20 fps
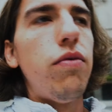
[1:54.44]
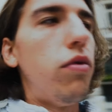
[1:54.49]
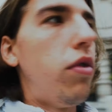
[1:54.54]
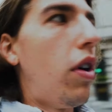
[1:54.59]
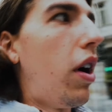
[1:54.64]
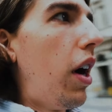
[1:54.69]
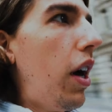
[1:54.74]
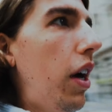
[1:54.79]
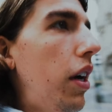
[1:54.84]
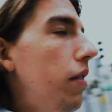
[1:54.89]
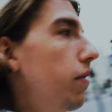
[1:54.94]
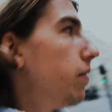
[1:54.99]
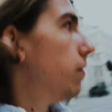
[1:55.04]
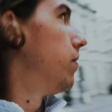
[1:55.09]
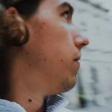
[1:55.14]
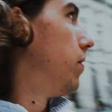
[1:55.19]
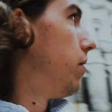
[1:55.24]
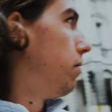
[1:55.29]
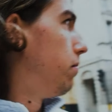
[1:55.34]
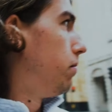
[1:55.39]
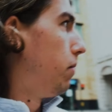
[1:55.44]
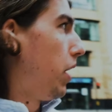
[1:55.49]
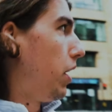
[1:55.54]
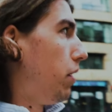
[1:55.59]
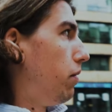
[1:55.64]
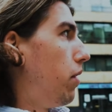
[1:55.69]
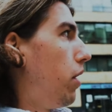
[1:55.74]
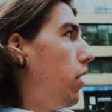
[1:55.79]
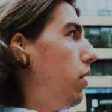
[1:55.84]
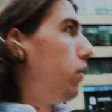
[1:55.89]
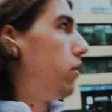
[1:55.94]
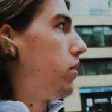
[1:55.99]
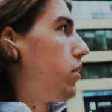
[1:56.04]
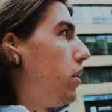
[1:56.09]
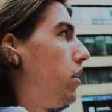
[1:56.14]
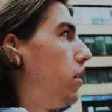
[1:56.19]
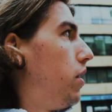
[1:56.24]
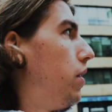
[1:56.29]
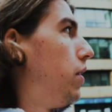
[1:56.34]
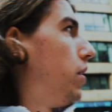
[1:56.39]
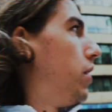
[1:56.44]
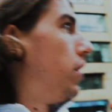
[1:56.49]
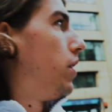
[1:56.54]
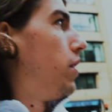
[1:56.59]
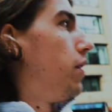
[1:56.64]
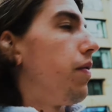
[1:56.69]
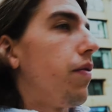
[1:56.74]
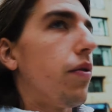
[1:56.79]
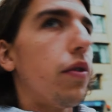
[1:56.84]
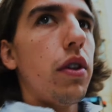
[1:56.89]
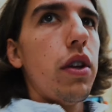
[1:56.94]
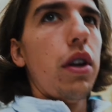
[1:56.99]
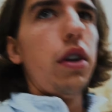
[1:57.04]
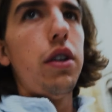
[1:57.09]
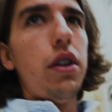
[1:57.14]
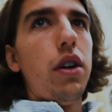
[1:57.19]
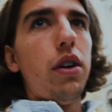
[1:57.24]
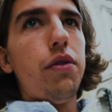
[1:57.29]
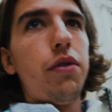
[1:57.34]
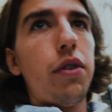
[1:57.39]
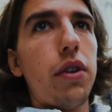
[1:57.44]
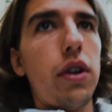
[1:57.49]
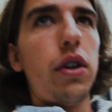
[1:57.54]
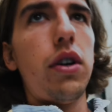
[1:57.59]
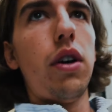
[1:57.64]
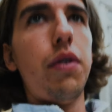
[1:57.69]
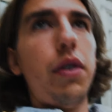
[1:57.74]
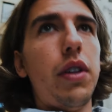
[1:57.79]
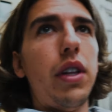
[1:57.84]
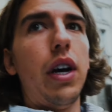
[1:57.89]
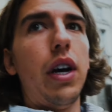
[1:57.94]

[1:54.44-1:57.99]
Right, main road. No fucking coffee